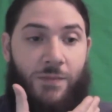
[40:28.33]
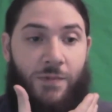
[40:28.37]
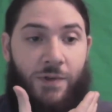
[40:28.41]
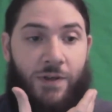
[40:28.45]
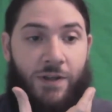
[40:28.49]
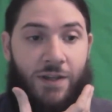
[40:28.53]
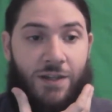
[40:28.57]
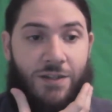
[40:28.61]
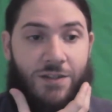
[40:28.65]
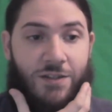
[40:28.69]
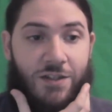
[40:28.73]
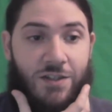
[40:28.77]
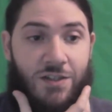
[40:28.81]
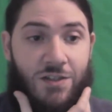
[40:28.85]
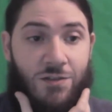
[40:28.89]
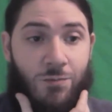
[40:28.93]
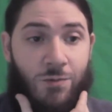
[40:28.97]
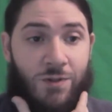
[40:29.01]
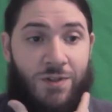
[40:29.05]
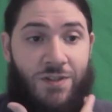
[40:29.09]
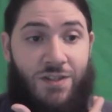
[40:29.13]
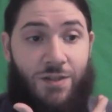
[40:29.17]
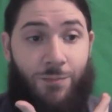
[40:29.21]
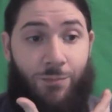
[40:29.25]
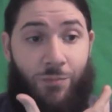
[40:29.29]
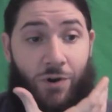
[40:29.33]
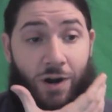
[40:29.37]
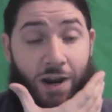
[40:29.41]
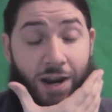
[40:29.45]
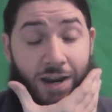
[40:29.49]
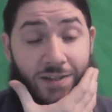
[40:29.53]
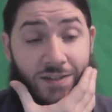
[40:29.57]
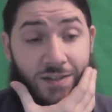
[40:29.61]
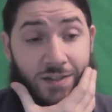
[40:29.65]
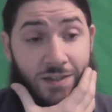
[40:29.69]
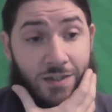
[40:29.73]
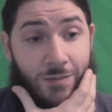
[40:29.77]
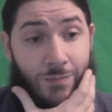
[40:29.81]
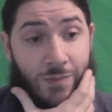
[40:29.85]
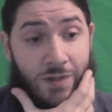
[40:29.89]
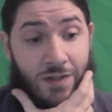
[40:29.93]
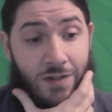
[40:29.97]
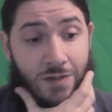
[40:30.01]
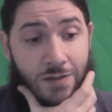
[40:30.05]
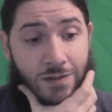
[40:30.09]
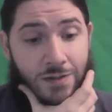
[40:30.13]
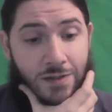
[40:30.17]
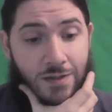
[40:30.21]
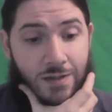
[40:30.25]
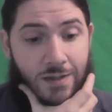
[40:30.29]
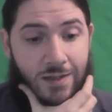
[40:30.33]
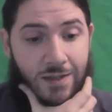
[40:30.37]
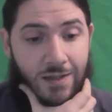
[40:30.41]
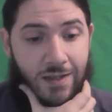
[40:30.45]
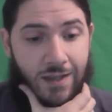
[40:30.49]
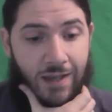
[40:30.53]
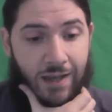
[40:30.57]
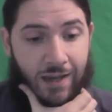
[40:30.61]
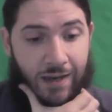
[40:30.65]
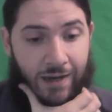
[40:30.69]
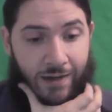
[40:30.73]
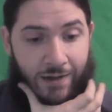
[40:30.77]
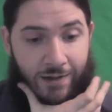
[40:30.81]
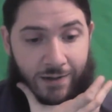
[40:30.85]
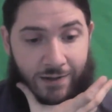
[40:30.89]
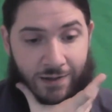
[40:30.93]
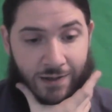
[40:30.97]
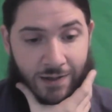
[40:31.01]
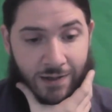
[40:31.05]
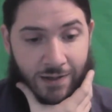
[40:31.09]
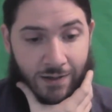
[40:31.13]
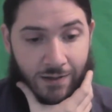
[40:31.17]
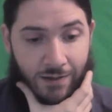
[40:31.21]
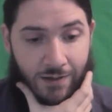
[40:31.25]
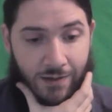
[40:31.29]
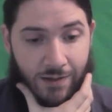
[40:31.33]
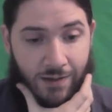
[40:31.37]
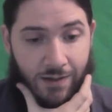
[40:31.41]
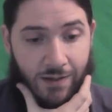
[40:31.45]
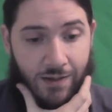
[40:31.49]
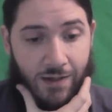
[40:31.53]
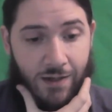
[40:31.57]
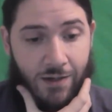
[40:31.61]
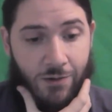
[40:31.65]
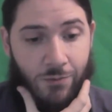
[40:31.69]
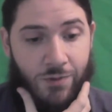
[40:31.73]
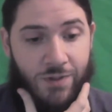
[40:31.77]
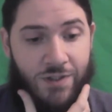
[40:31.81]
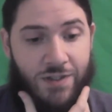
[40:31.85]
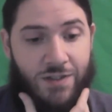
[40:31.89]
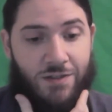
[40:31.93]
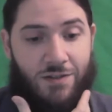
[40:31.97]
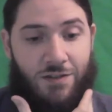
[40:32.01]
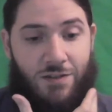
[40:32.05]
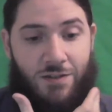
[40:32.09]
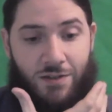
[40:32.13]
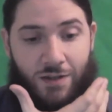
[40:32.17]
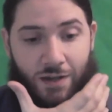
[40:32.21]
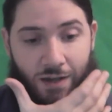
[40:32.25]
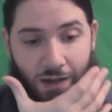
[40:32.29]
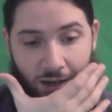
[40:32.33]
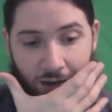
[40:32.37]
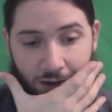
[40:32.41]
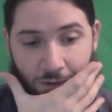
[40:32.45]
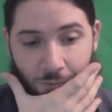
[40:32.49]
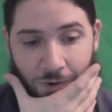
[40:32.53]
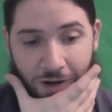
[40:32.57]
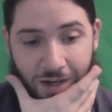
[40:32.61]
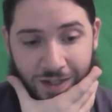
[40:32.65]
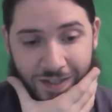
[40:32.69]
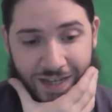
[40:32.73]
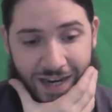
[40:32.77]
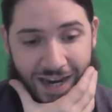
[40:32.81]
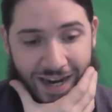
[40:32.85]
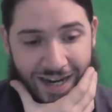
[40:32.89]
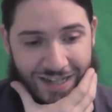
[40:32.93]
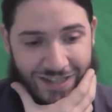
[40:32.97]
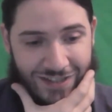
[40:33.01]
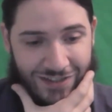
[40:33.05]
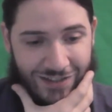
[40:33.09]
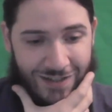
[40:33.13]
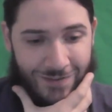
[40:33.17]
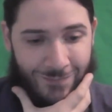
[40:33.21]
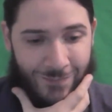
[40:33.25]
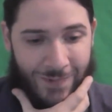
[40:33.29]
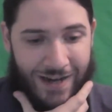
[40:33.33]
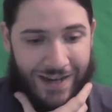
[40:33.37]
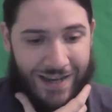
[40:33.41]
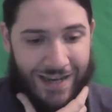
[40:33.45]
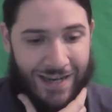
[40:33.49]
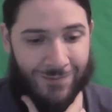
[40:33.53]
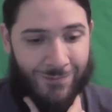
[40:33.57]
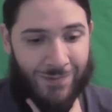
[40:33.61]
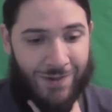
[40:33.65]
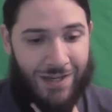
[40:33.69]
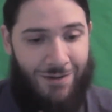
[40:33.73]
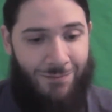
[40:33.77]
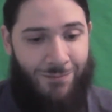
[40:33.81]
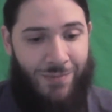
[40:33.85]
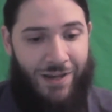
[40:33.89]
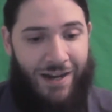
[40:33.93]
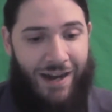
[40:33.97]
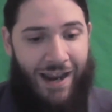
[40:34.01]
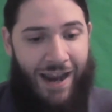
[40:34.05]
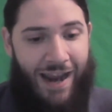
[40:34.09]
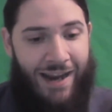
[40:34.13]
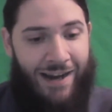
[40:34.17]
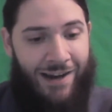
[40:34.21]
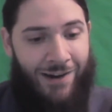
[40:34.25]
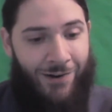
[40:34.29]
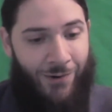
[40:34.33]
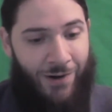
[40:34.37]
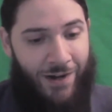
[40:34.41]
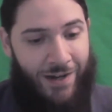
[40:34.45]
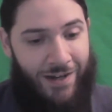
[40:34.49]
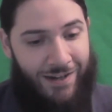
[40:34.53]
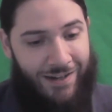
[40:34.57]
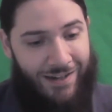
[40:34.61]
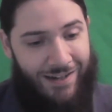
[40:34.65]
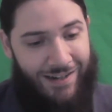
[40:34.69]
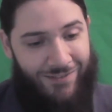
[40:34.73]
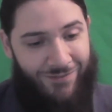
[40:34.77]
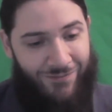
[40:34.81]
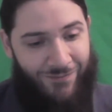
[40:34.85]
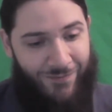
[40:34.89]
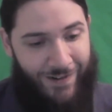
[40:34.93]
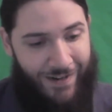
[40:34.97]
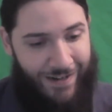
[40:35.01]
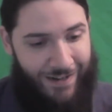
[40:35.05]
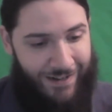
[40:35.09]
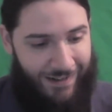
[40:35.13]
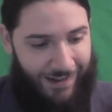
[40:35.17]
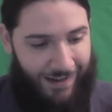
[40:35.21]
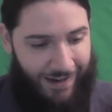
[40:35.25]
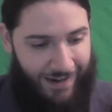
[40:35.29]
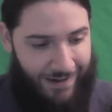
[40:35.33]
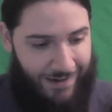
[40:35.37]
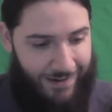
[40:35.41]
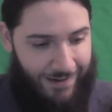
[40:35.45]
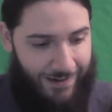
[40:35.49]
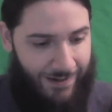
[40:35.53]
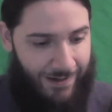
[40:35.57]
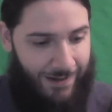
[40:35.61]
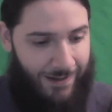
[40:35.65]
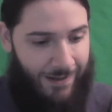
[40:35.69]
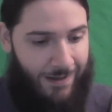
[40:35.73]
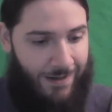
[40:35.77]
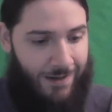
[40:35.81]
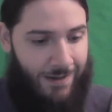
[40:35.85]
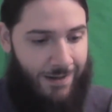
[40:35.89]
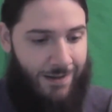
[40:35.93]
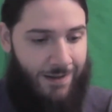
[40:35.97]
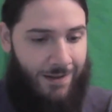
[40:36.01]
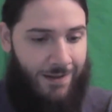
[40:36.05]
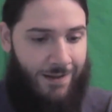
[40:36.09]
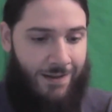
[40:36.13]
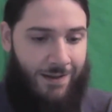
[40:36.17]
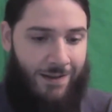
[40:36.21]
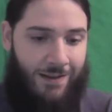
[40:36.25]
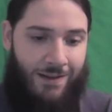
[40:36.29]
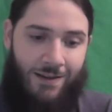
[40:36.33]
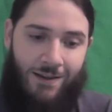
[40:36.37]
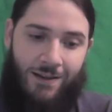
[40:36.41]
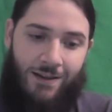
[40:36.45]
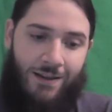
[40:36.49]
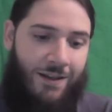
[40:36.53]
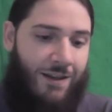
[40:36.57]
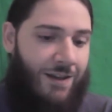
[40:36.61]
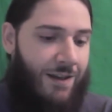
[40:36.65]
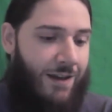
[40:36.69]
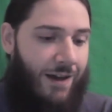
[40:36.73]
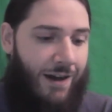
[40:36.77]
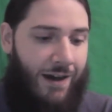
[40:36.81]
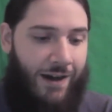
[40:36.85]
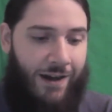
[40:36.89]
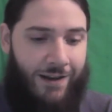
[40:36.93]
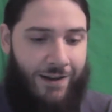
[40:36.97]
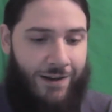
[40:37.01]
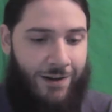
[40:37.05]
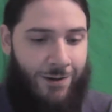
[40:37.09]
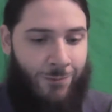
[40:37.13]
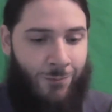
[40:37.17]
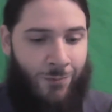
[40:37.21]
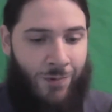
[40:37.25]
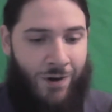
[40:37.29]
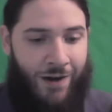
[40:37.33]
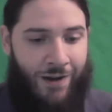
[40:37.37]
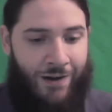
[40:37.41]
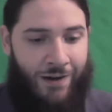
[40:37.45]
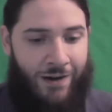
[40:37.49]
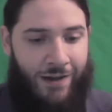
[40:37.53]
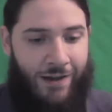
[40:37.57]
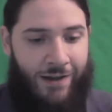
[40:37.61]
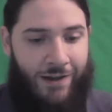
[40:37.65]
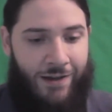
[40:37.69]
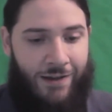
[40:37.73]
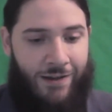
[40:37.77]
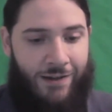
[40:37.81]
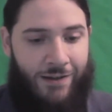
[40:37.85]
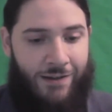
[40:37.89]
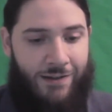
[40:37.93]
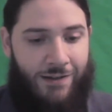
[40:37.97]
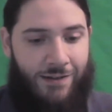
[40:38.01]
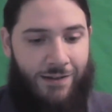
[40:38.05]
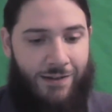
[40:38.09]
it just was surprising to me, and it was actually making me a bit angry. But like, I didn't want to